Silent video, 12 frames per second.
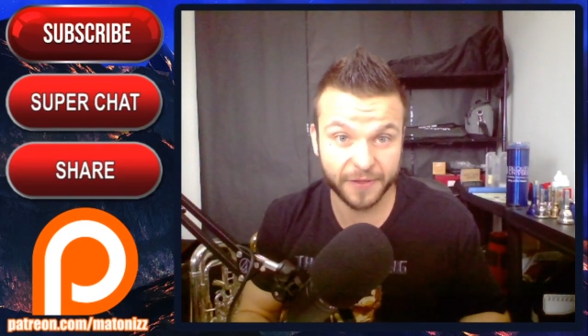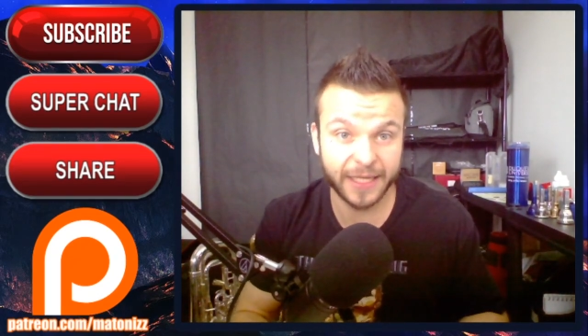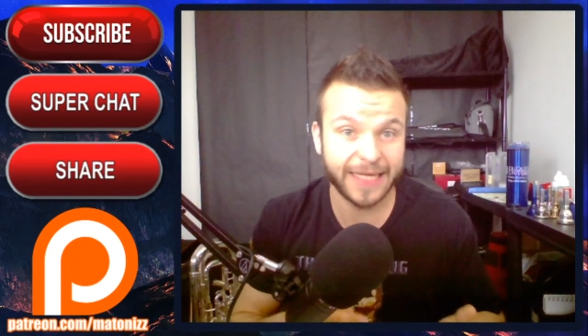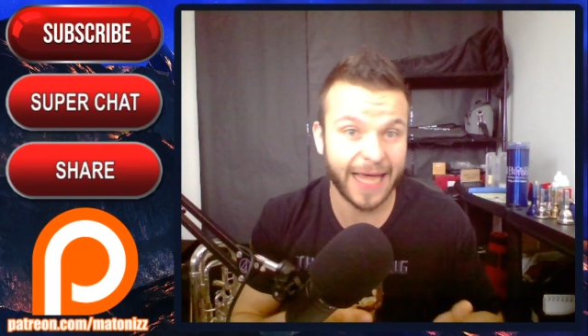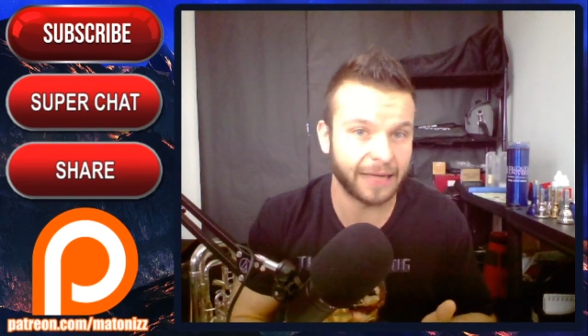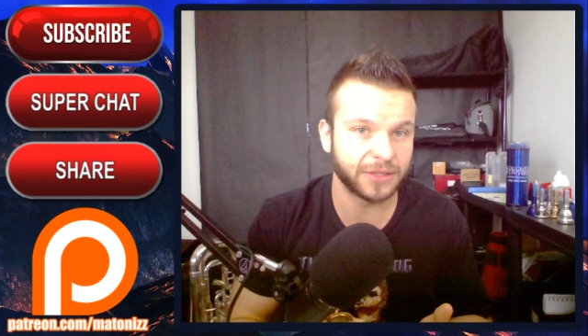The
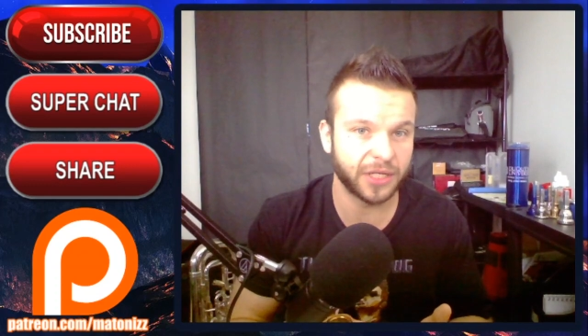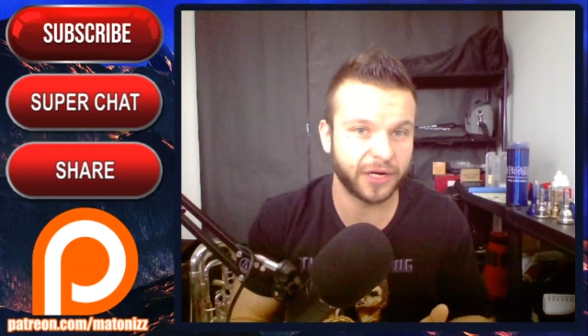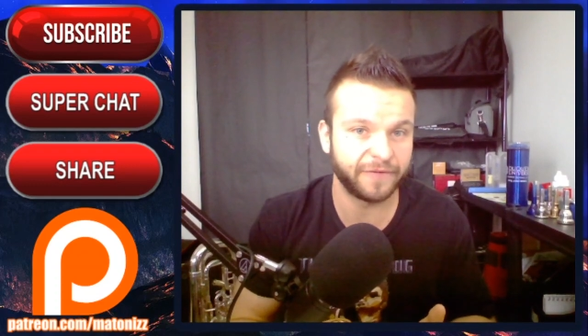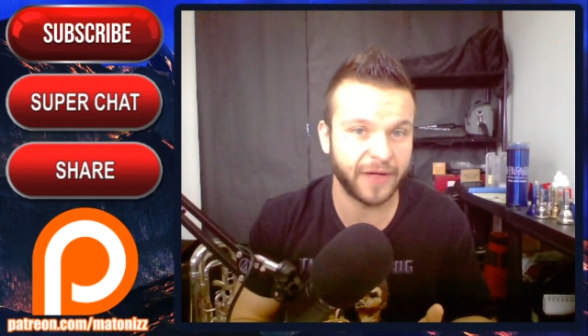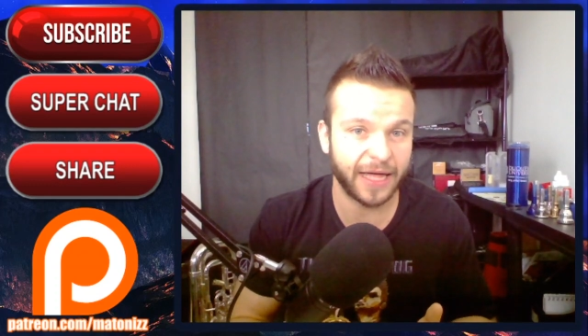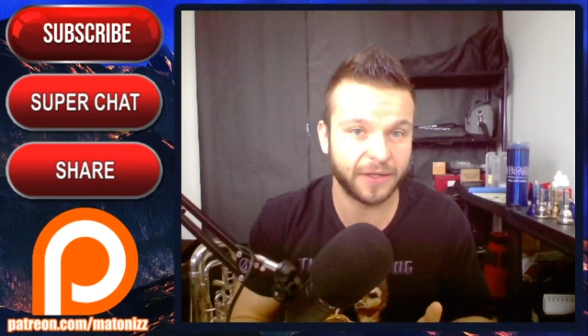downside
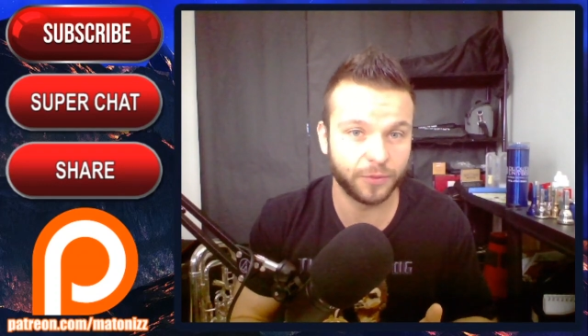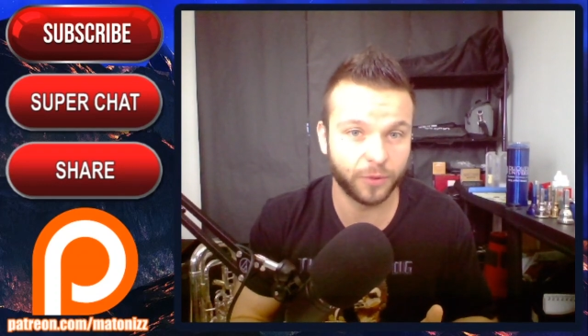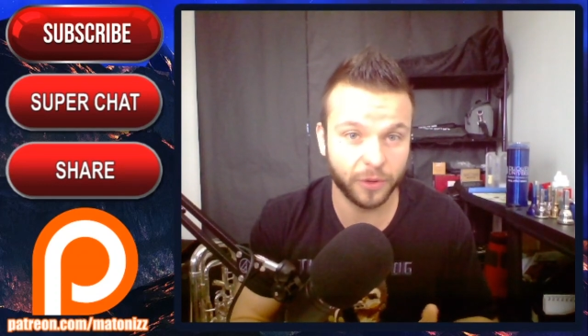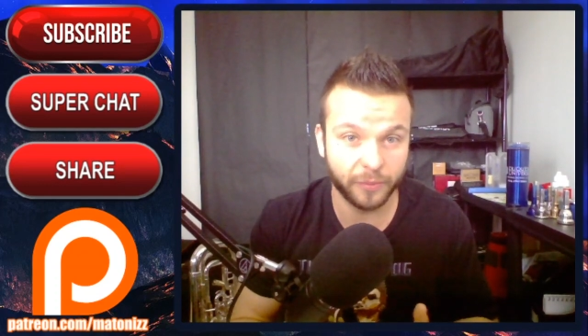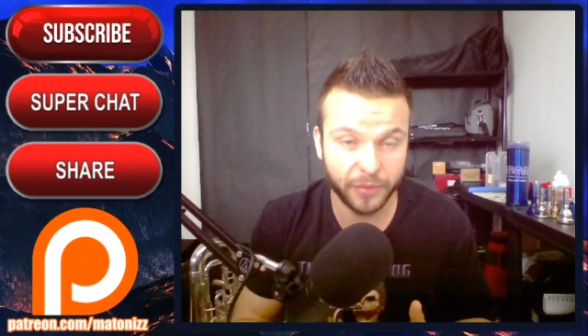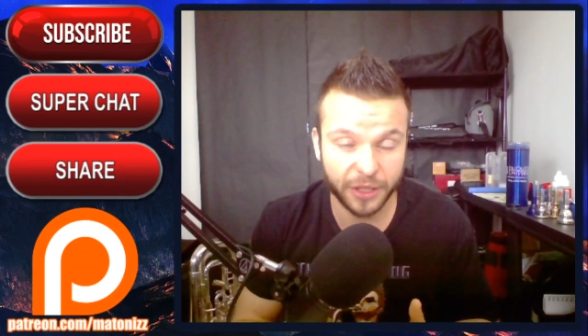of that
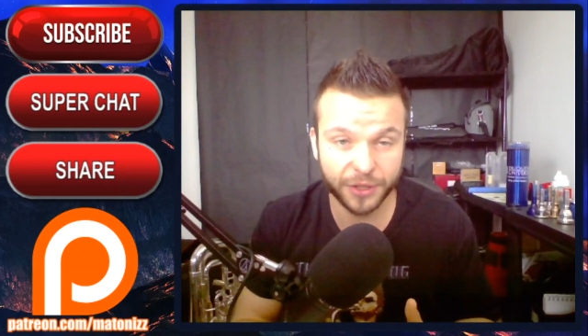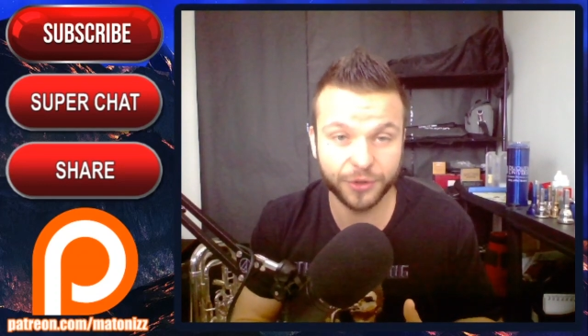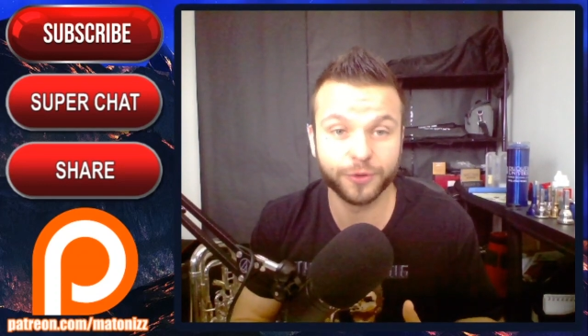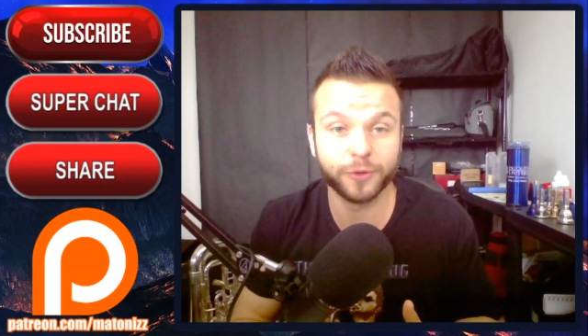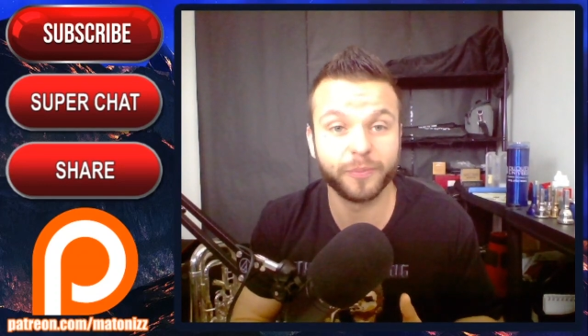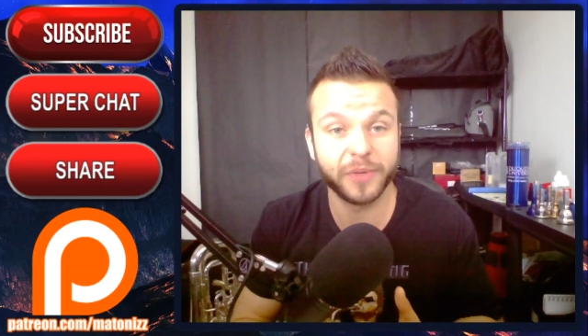will be
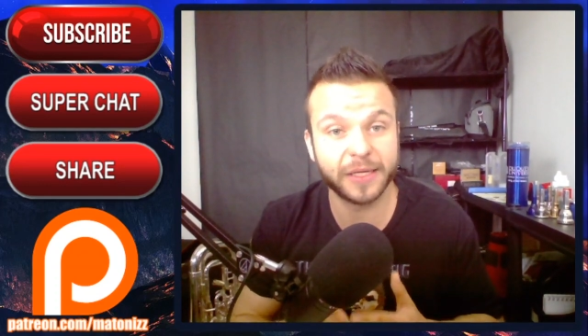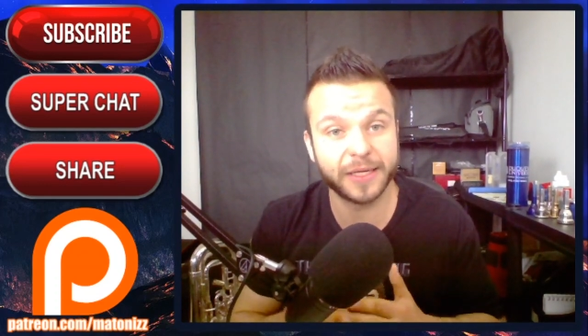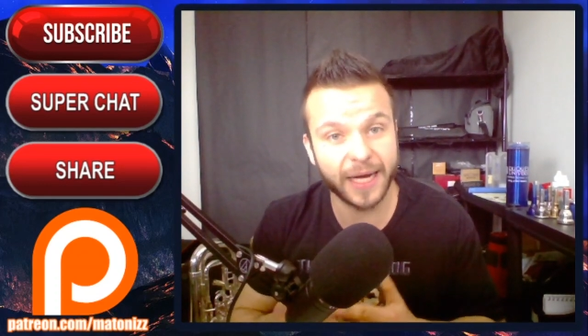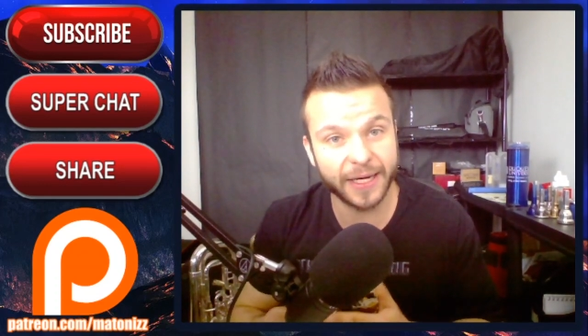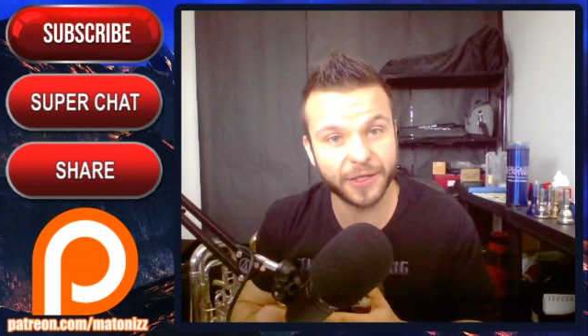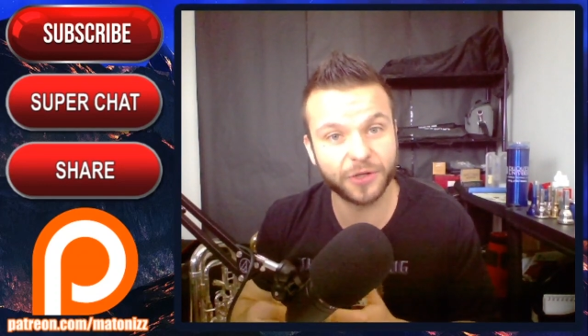you'll be
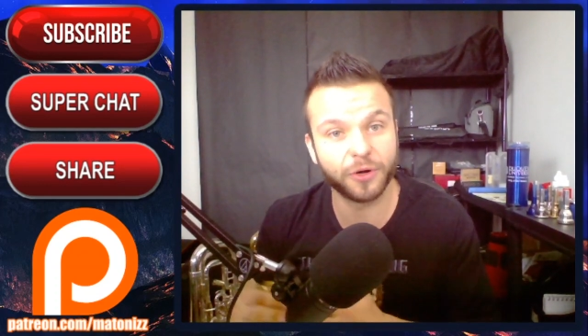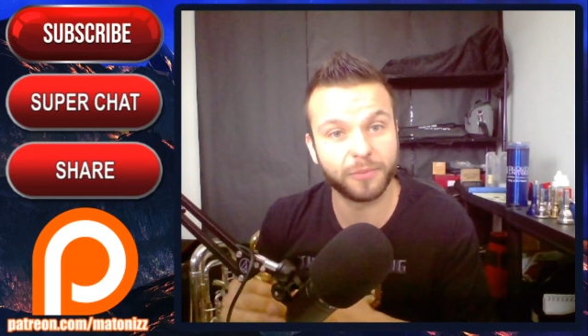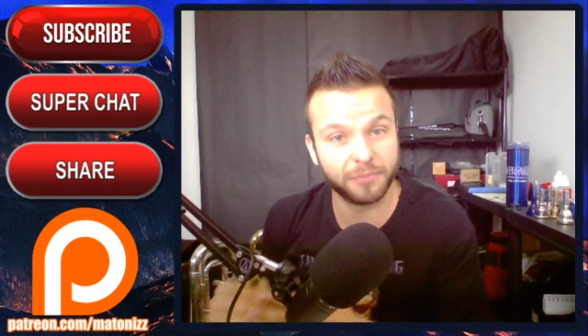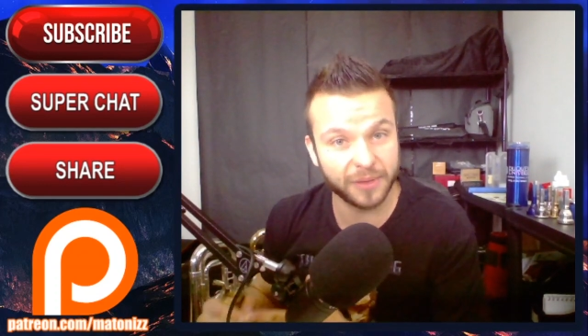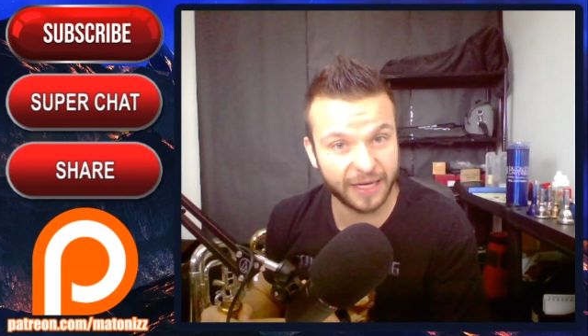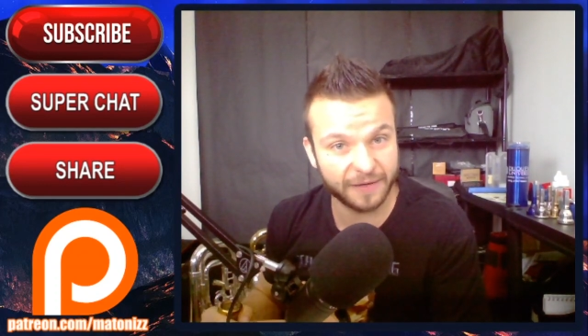cutting your
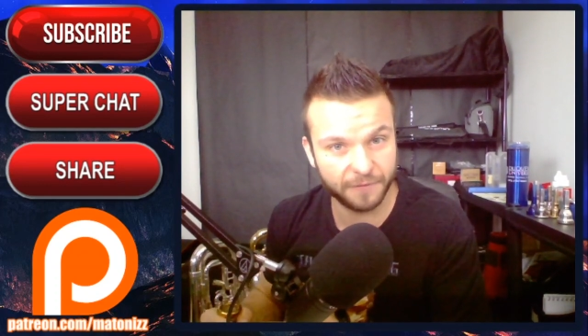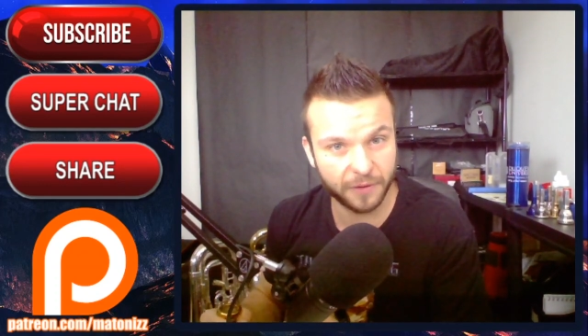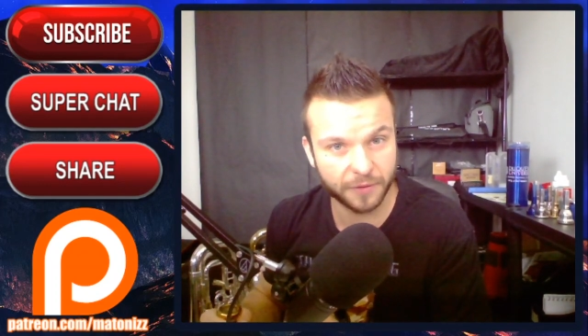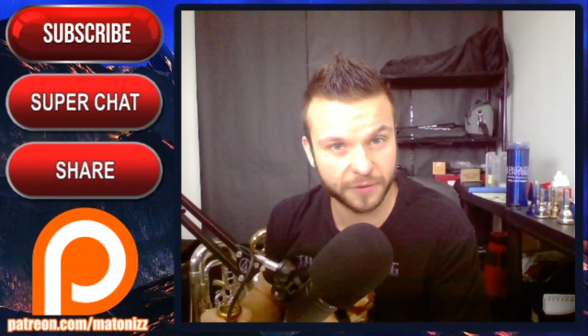blood flow.